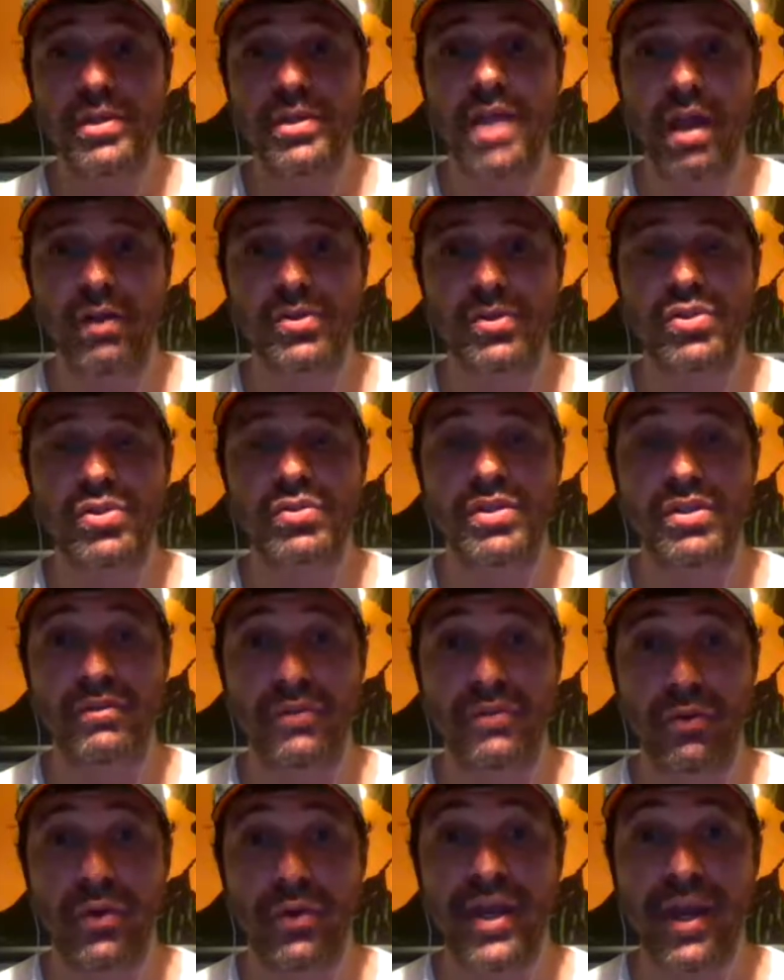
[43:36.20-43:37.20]
house to
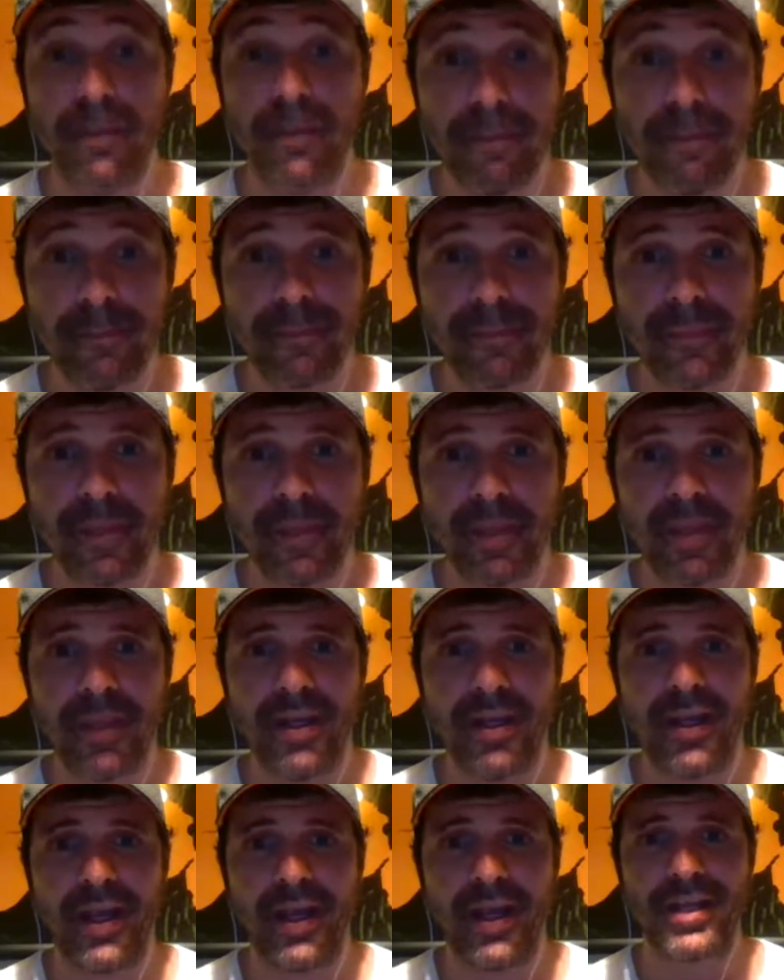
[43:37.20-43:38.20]
interview him,
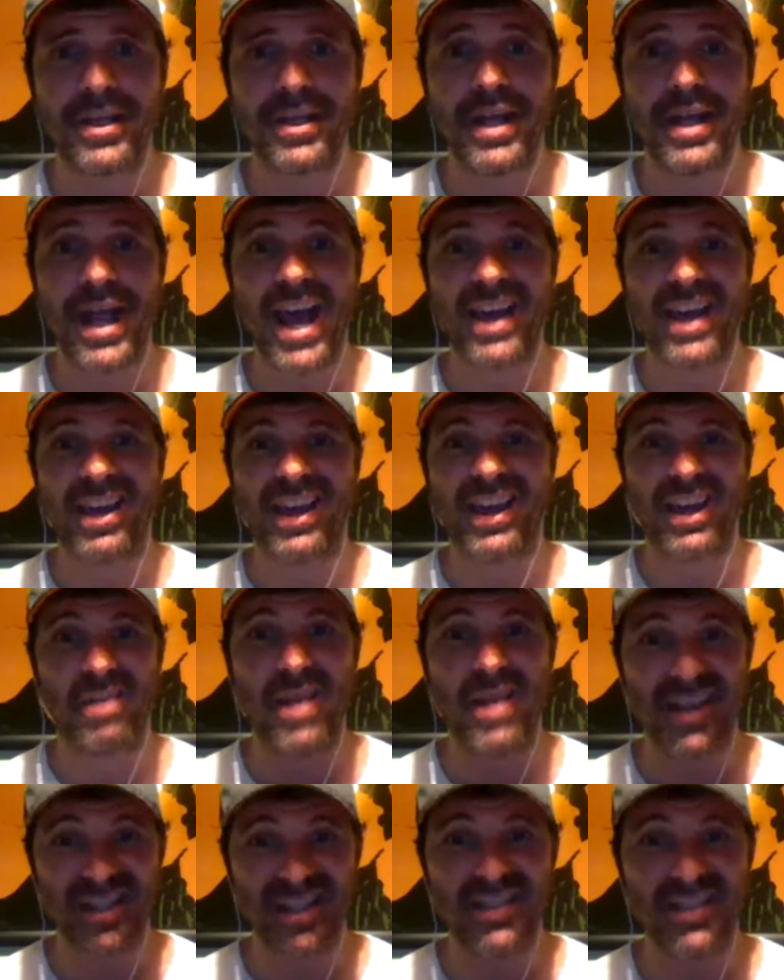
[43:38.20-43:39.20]
and he had like a
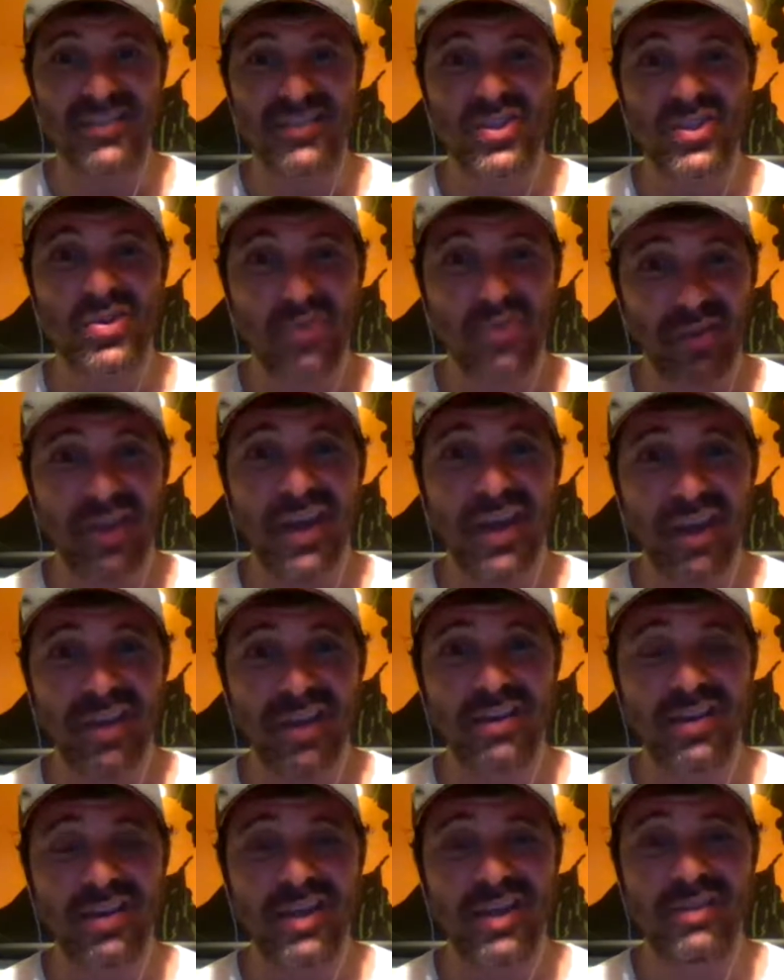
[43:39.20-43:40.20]
massive
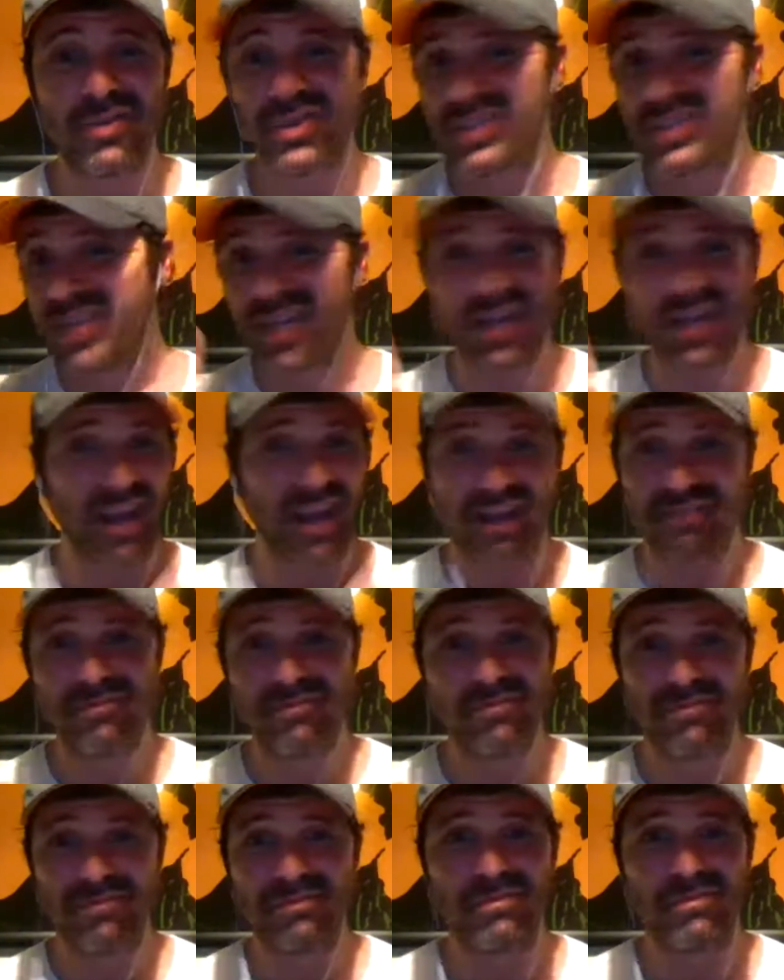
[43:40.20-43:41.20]
toothache. He was taking
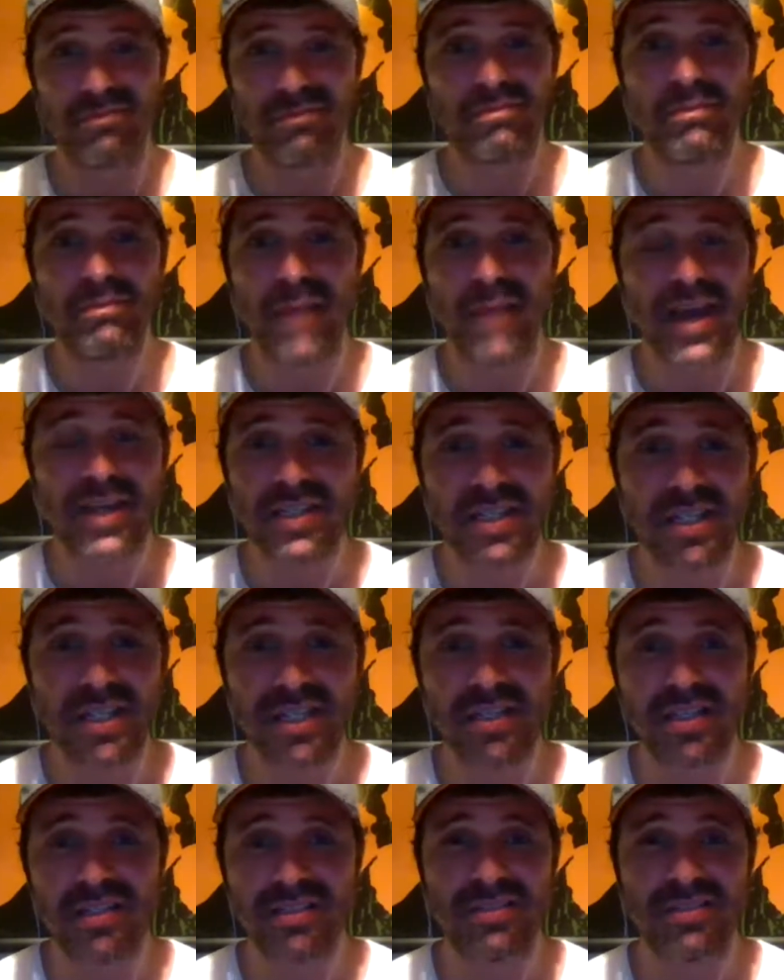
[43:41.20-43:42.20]
like
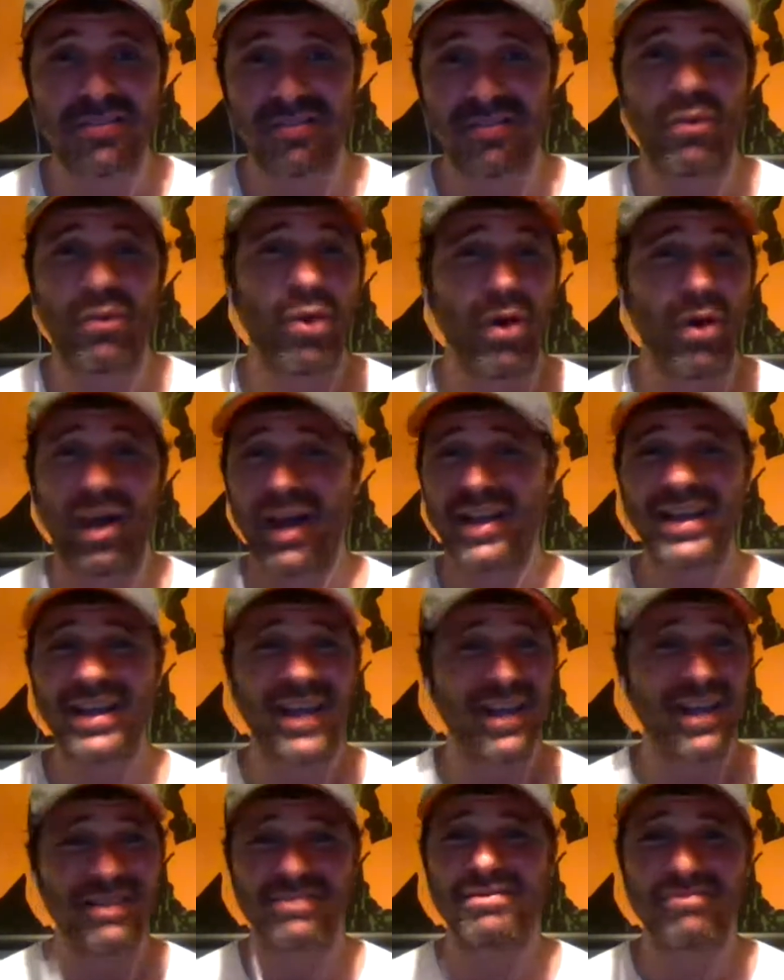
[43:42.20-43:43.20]
medicine. He said, well, I
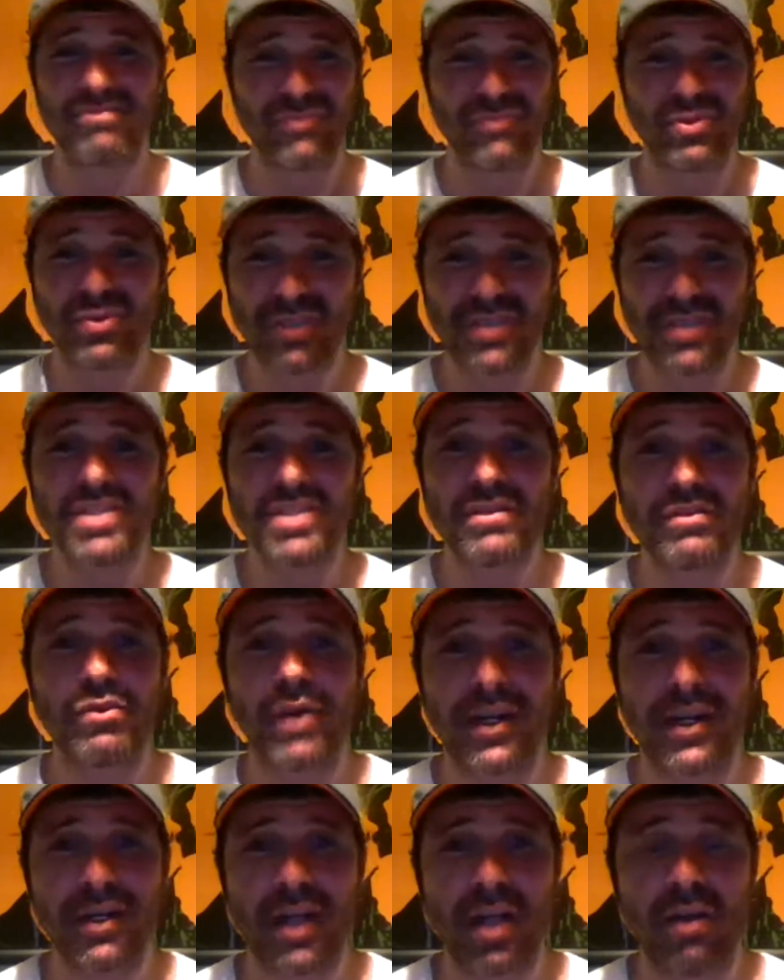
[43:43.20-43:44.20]
can't do the interview
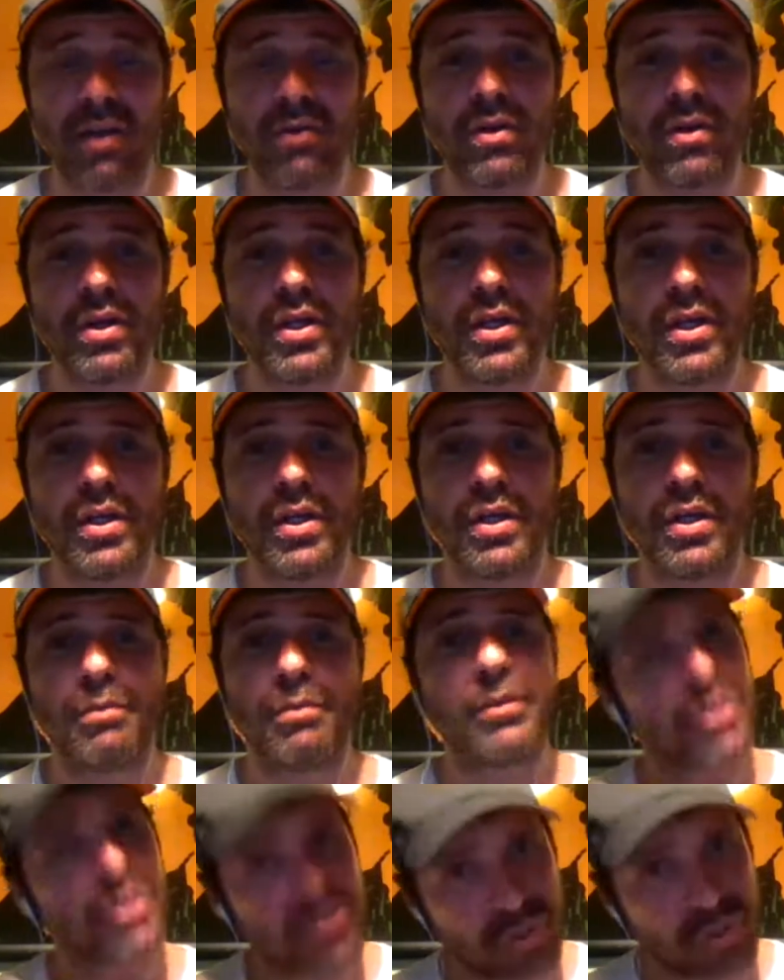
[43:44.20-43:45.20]
right now,
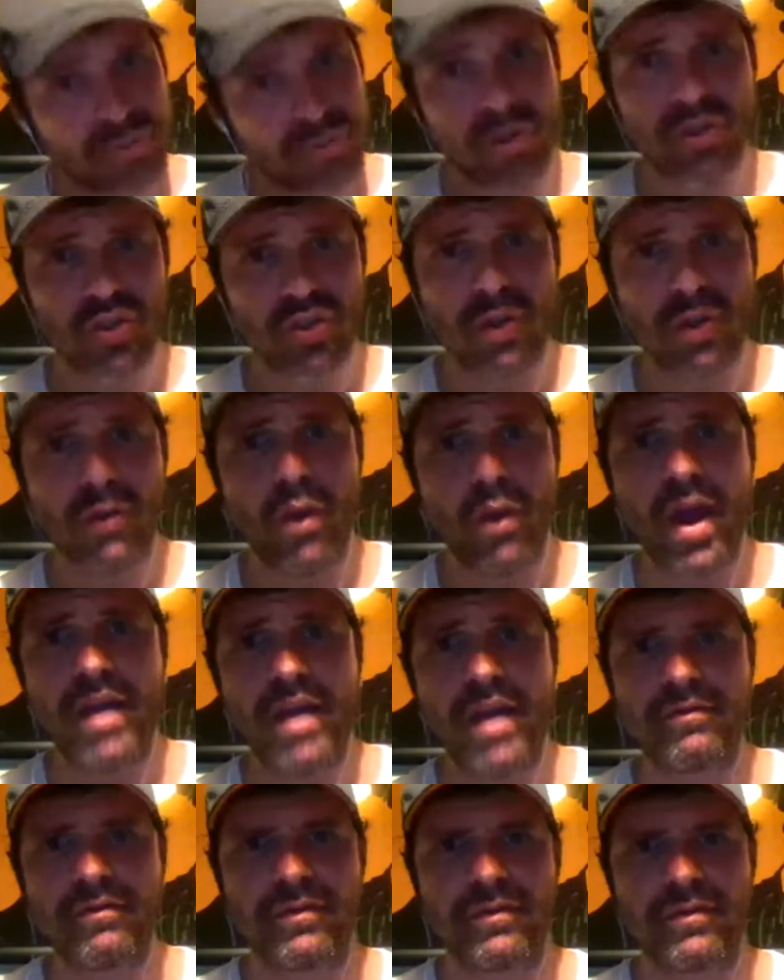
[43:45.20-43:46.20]
but you should talk to my
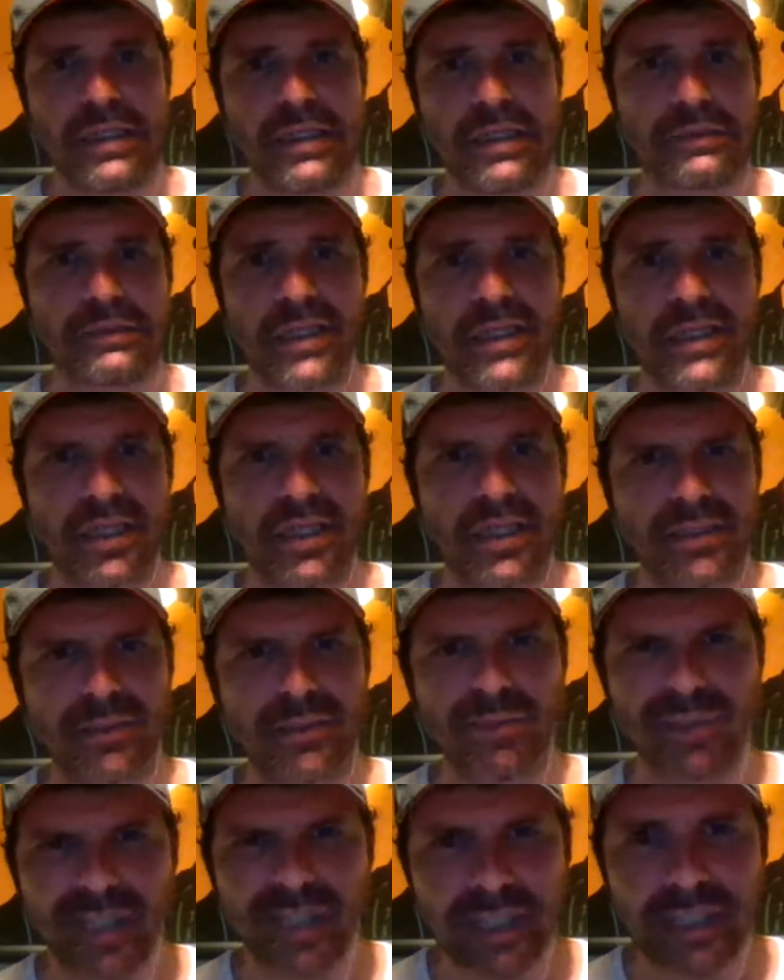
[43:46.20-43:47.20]
wife. And I was like,
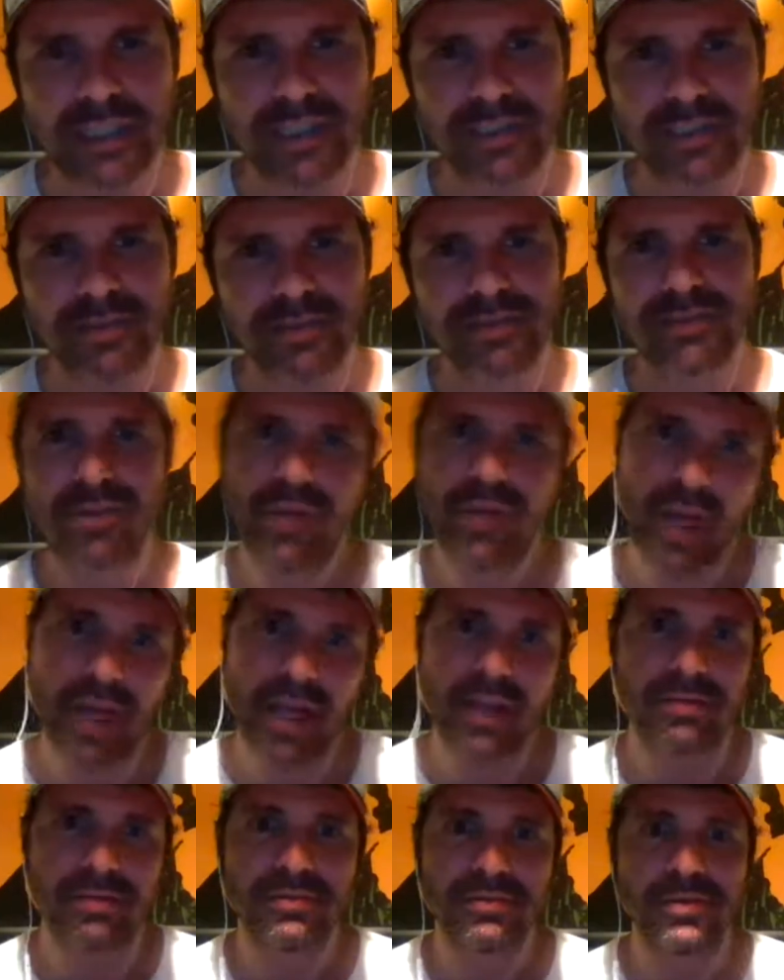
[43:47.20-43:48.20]
really? Okay.